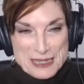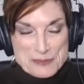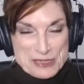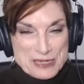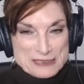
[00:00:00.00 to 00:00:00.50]

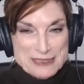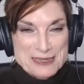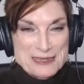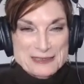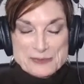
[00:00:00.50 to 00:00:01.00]
because
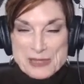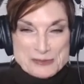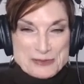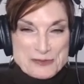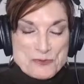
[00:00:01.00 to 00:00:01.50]

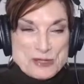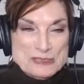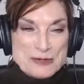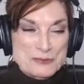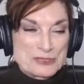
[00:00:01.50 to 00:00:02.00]
sometimes they're the
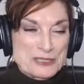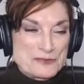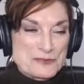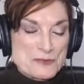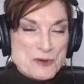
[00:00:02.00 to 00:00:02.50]
ones that will give
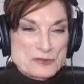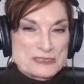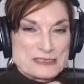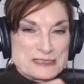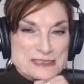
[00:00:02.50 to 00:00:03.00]
you the
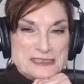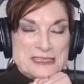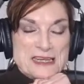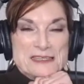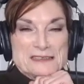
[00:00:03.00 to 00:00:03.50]
most
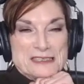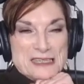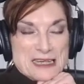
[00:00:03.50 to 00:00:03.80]
detailed